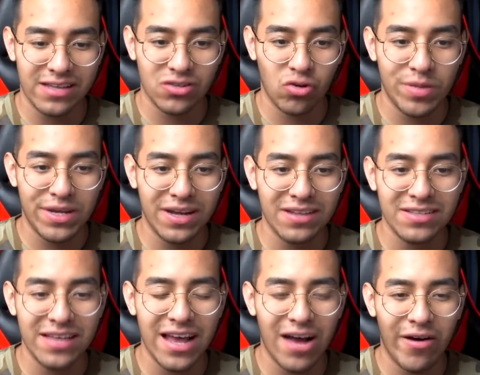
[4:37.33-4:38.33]
So because
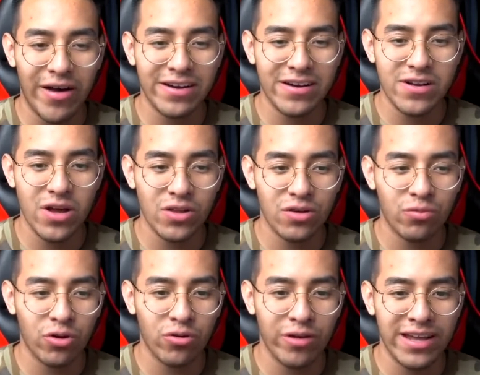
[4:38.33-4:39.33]
of that, I'll add another
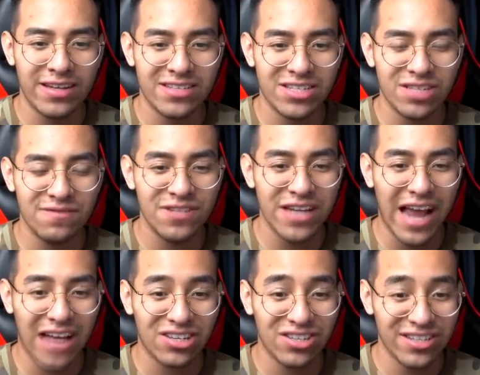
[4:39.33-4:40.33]
royal egg and see if she actually